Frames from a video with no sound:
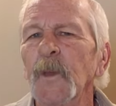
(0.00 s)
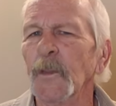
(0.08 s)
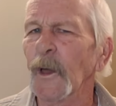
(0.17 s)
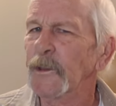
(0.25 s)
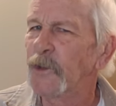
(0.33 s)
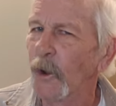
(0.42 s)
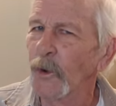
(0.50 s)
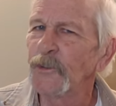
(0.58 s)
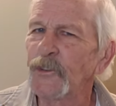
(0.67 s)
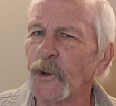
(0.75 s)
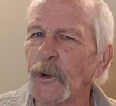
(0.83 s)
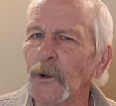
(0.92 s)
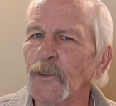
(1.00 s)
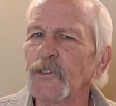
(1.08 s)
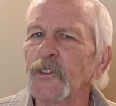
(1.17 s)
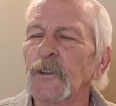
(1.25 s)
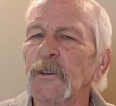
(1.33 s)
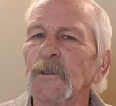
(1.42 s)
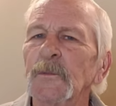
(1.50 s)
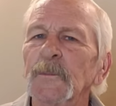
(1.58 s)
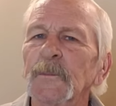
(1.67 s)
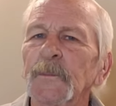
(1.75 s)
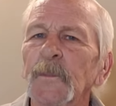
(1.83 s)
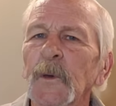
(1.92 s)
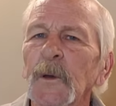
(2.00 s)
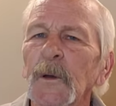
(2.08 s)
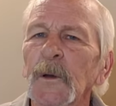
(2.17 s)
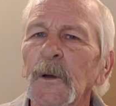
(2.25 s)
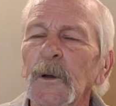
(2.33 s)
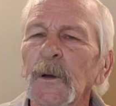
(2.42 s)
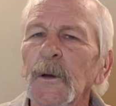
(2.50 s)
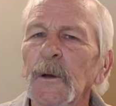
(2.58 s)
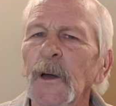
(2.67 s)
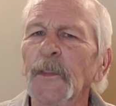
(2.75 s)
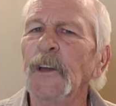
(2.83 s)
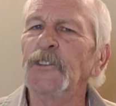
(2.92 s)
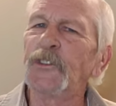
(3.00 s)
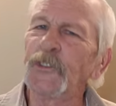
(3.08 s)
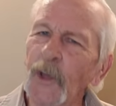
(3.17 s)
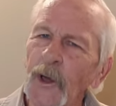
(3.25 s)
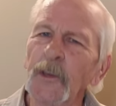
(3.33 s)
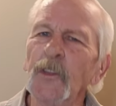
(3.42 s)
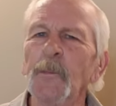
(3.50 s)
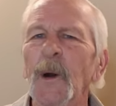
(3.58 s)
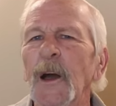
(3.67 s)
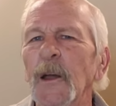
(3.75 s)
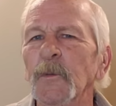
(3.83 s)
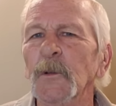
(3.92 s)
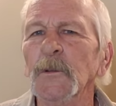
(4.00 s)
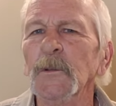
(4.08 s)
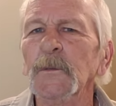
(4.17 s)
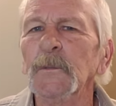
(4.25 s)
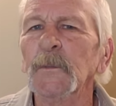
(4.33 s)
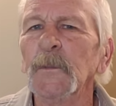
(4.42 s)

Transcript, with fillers: and they go to church and they study the Bible